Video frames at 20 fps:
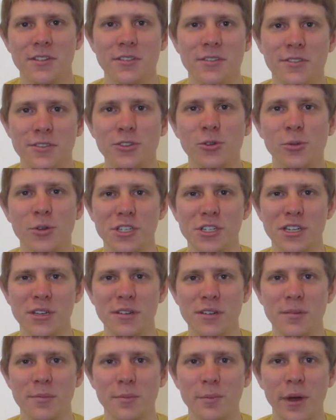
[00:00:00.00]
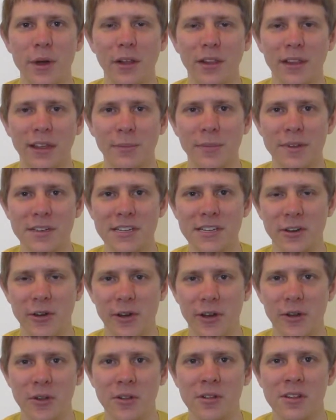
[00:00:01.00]
squishy belly
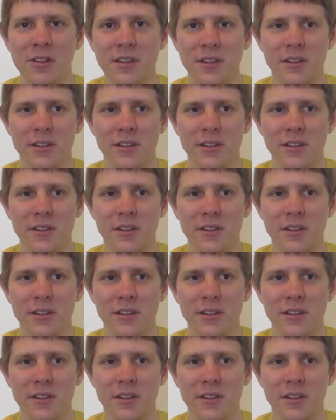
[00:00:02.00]
material.